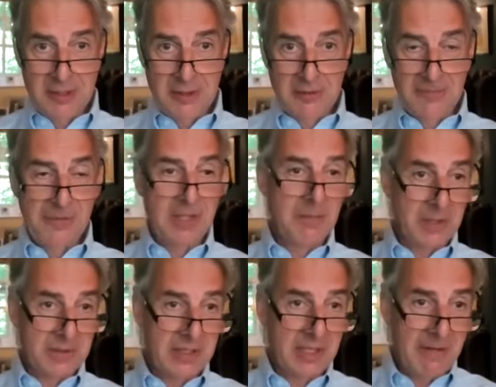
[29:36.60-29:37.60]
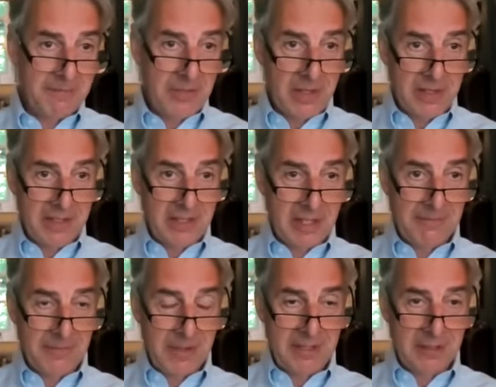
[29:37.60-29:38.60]
can find. Martin, I'm
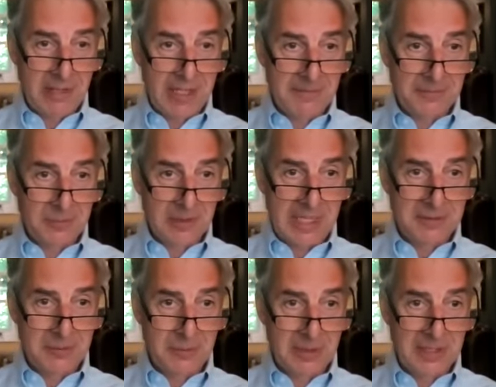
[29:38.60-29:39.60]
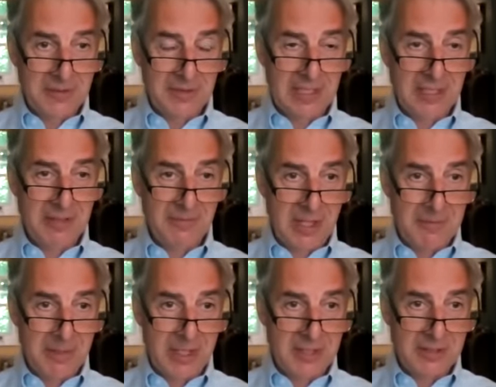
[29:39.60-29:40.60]
very grateful, as always. Thank you very
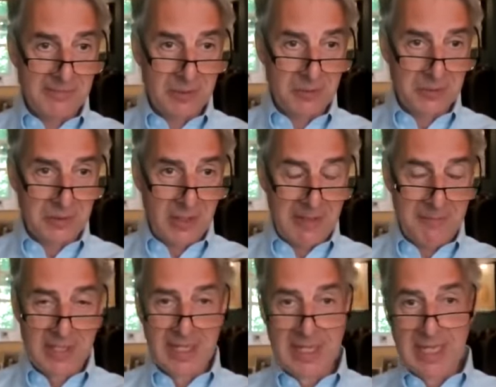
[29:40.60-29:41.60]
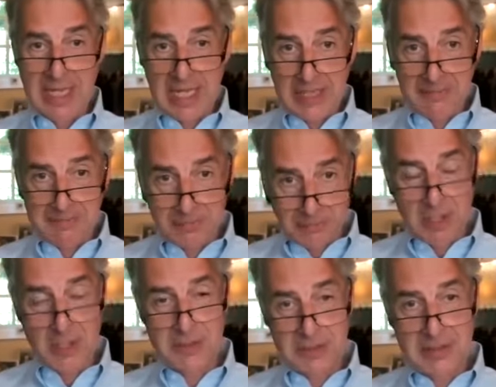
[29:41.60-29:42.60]
much for your time. And from
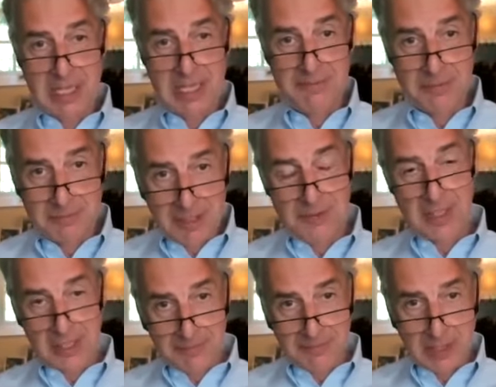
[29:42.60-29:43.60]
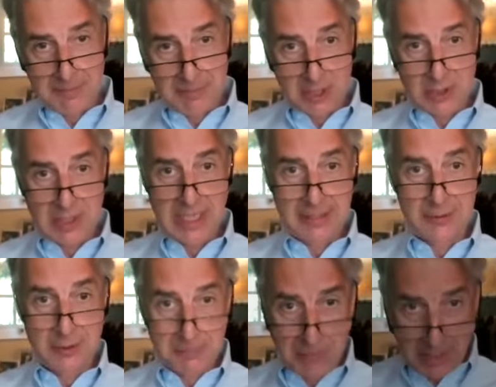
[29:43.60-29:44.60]
Martin and from me, thank you very much, and
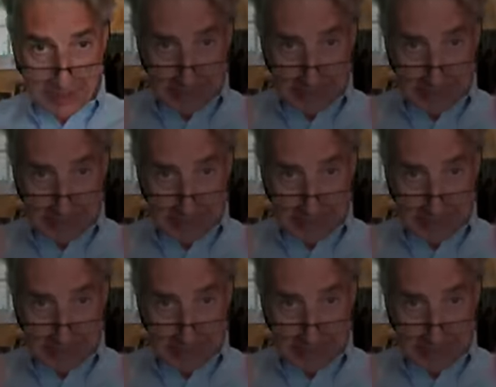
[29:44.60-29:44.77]
goodbye.